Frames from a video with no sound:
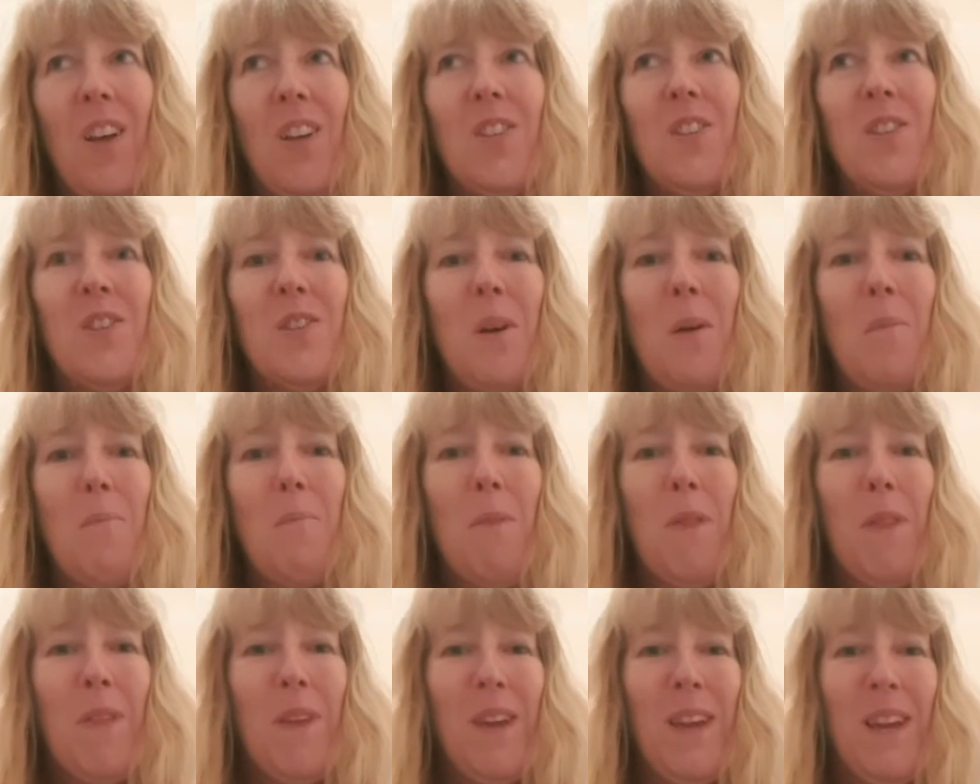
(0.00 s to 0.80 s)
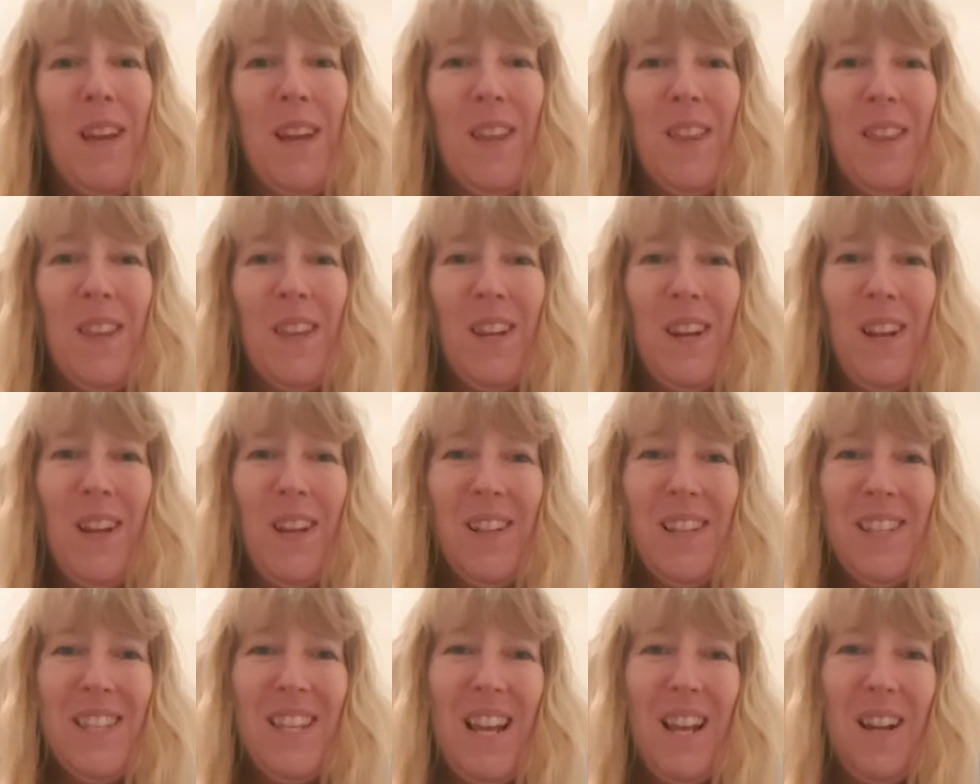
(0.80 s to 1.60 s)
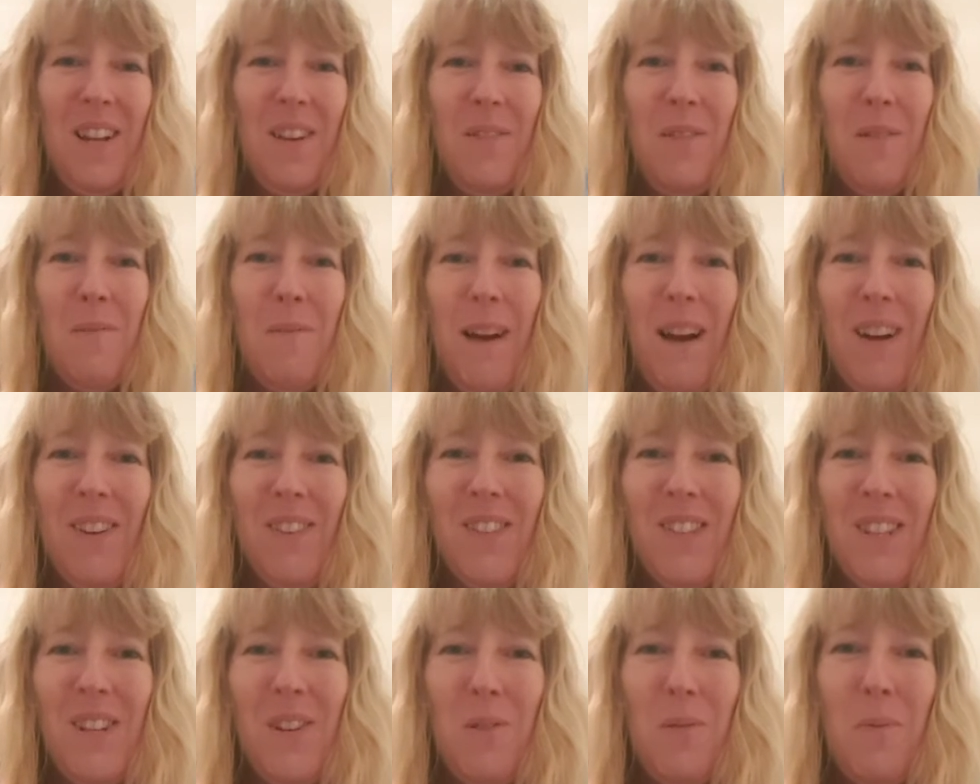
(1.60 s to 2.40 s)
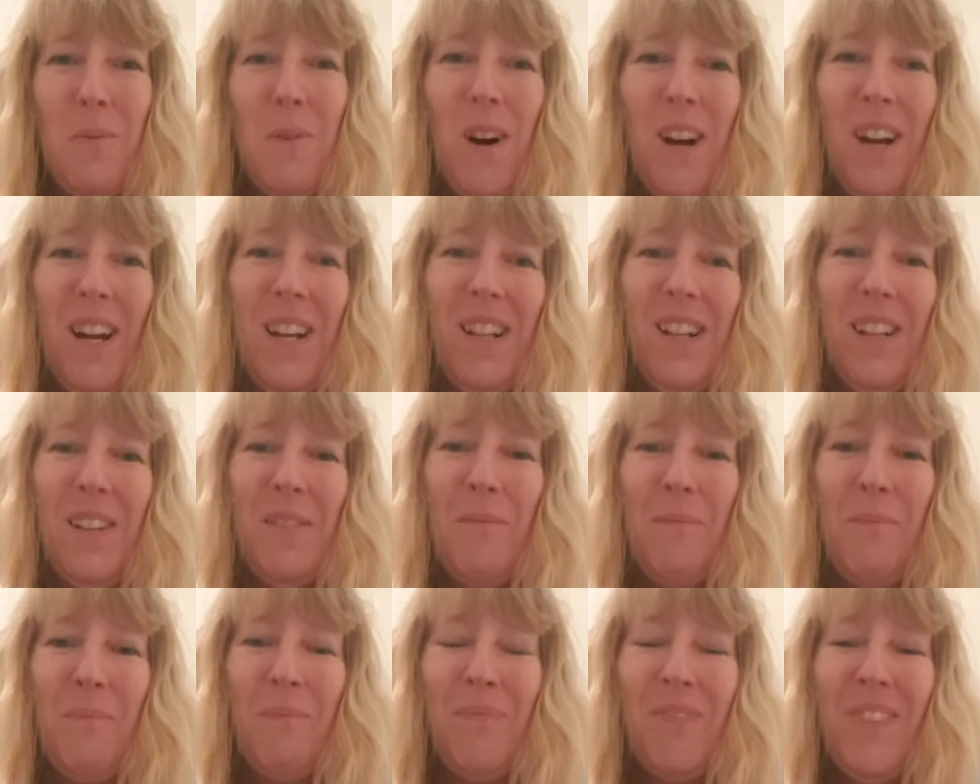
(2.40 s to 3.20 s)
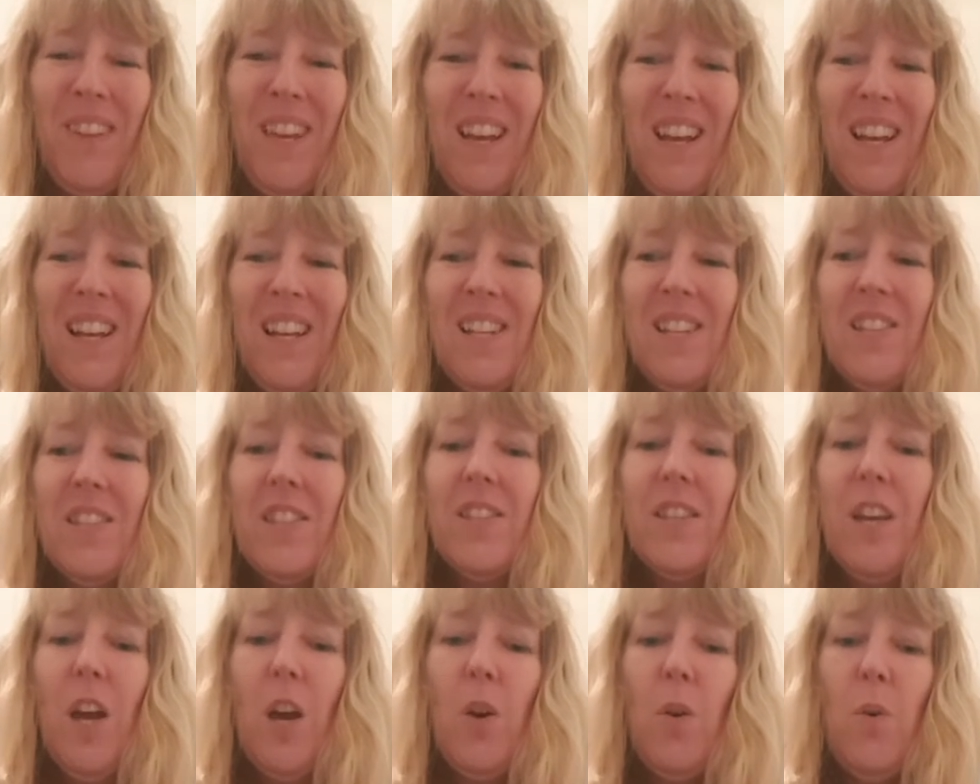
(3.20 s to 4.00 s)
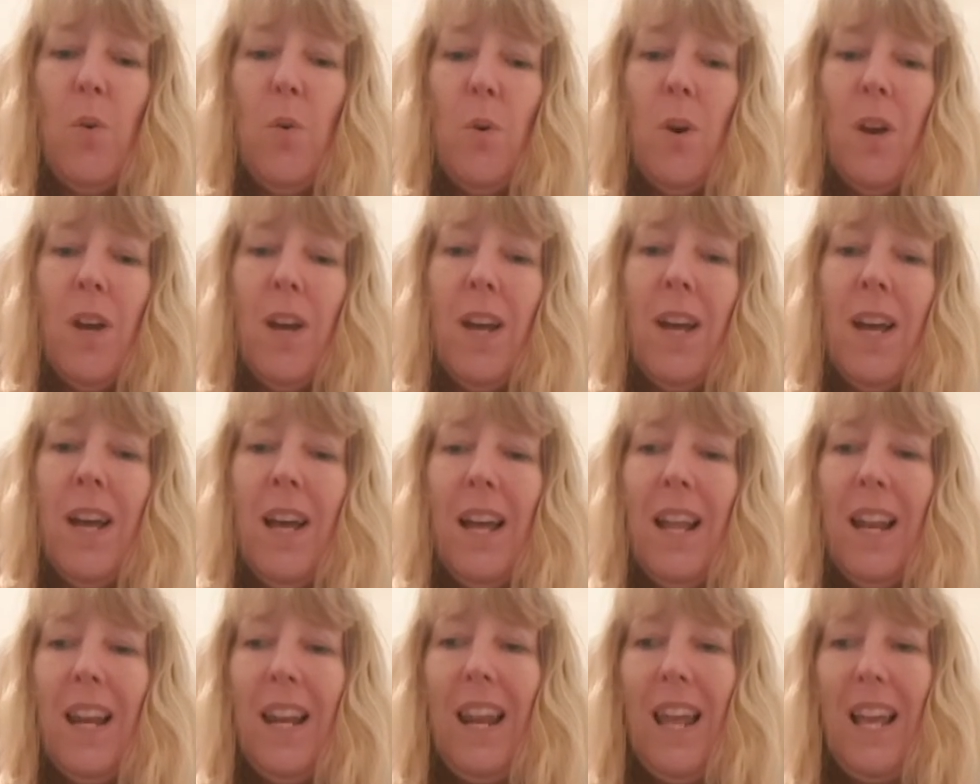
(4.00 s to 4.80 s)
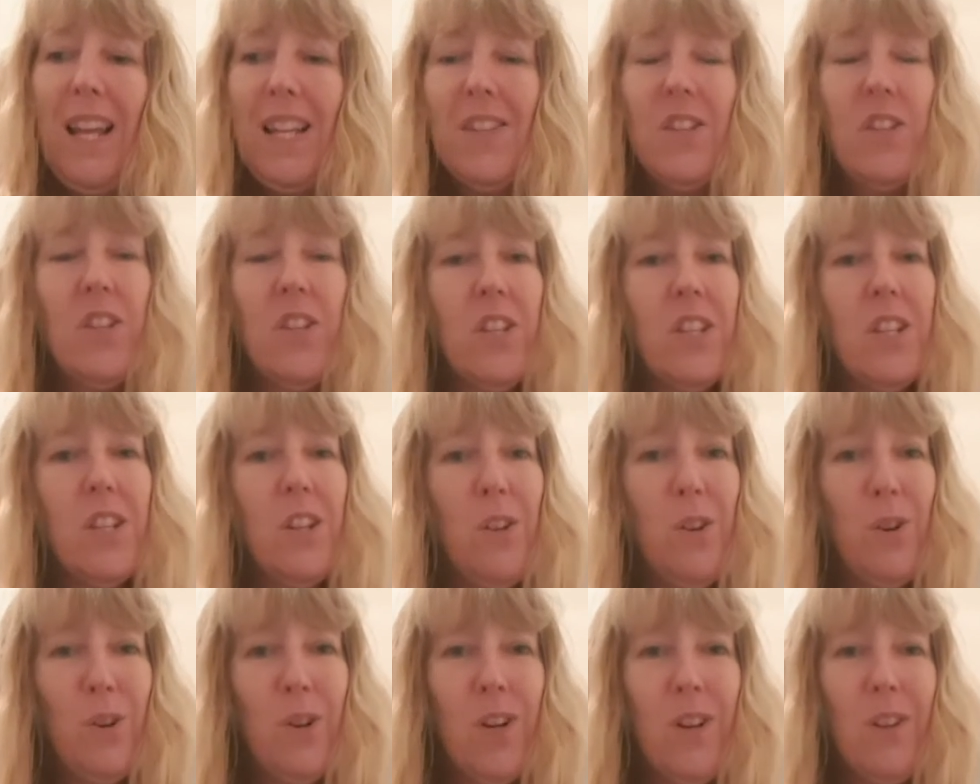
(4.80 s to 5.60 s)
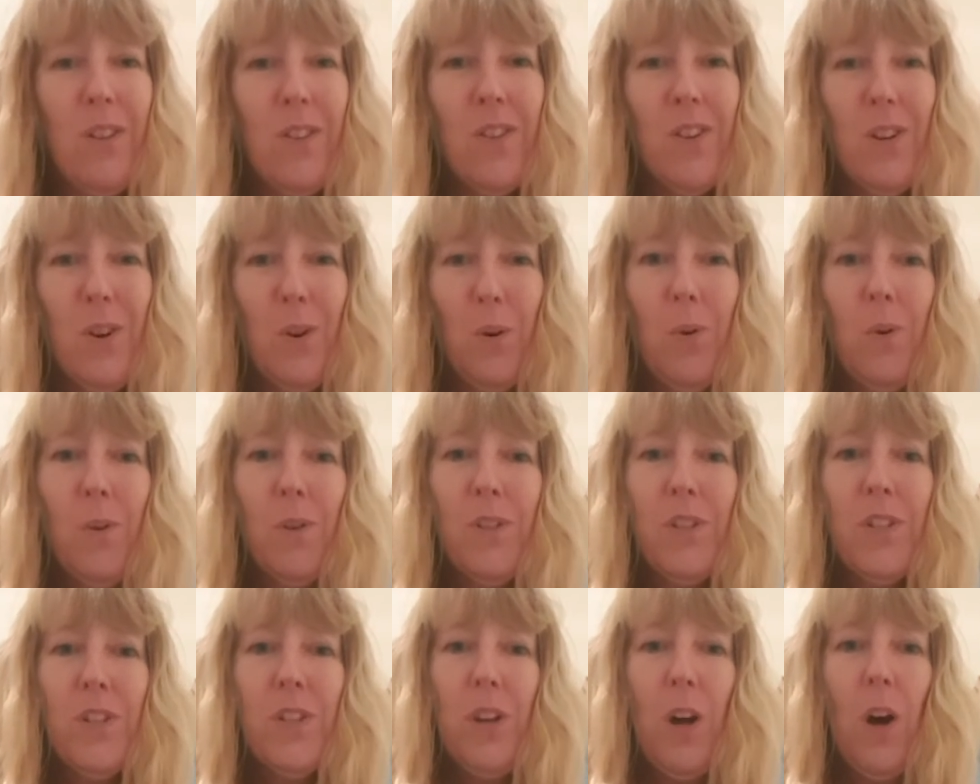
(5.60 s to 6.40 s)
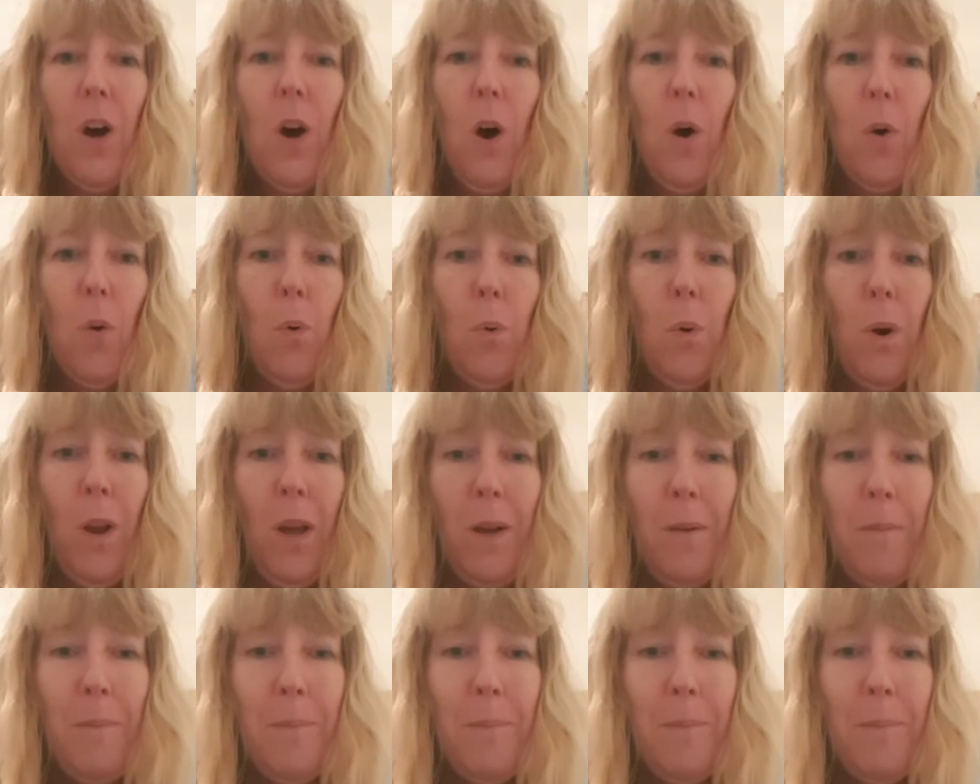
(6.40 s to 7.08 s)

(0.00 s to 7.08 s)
something that I'll tell you about in a while. So let's just look at the course as a whole.